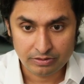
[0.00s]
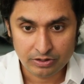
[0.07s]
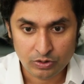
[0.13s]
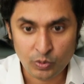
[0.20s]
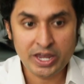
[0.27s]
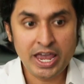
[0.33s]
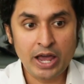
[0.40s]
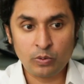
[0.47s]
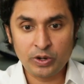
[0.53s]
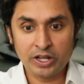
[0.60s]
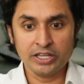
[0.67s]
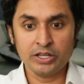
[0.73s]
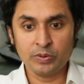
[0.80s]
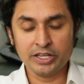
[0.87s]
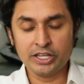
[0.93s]
We get
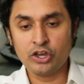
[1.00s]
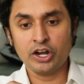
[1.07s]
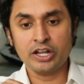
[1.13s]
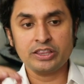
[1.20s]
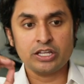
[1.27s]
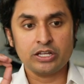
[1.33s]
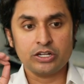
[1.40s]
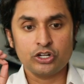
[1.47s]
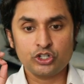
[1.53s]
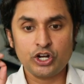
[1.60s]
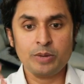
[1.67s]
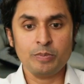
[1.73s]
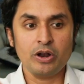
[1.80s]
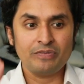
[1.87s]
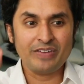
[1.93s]
really, really good at the
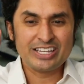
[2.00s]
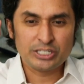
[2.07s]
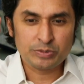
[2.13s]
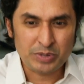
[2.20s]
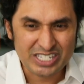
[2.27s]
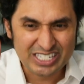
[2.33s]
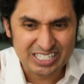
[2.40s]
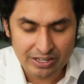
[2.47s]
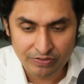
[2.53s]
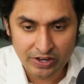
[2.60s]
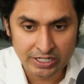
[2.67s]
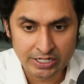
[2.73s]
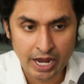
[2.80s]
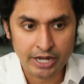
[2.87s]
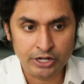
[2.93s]
treatment of a specific
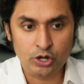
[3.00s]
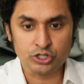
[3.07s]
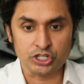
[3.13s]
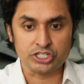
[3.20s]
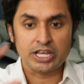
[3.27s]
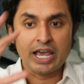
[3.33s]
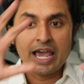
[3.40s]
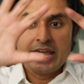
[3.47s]
diagnosis.